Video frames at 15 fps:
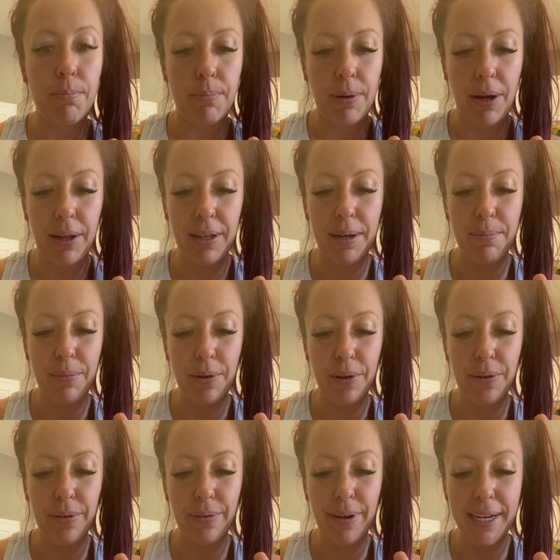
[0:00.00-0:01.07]

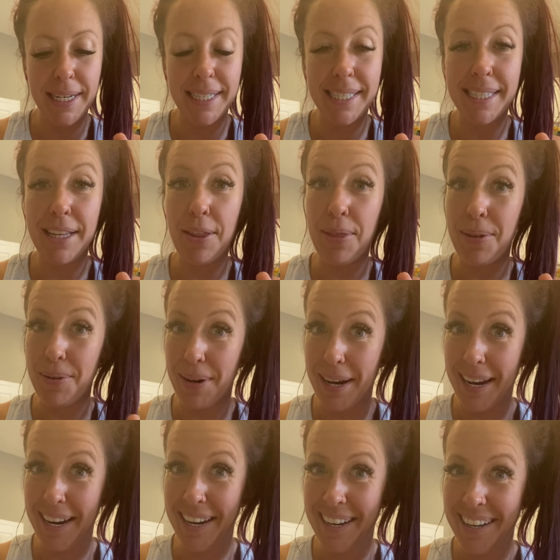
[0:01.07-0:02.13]
polymerase
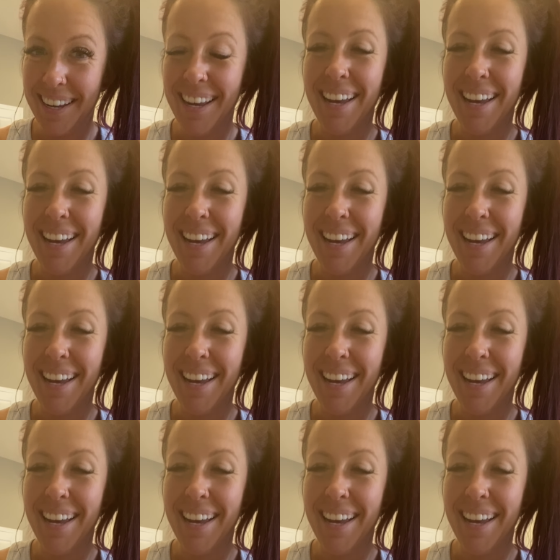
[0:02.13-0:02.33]
3